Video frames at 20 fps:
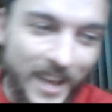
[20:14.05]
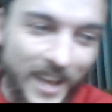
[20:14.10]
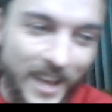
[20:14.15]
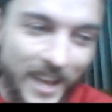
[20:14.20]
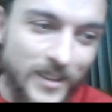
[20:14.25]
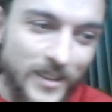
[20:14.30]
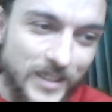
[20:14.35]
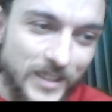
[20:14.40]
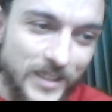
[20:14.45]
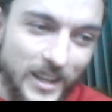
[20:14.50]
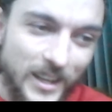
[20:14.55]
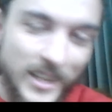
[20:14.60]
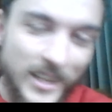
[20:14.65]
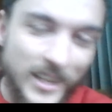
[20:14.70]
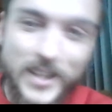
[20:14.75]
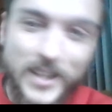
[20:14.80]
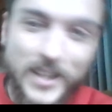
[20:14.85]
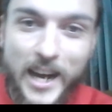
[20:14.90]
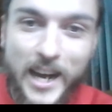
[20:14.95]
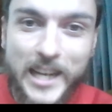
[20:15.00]
And that was, a, that
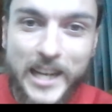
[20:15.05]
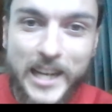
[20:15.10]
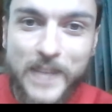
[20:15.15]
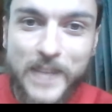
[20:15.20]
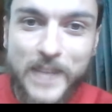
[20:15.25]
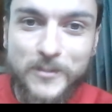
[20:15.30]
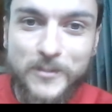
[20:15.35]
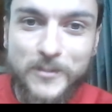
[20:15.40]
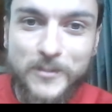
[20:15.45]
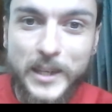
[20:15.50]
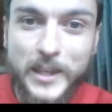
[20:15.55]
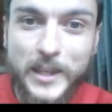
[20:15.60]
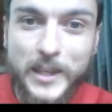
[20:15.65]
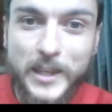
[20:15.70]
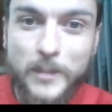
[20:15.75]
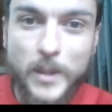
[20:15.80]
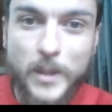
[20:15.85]
was a highlight for me.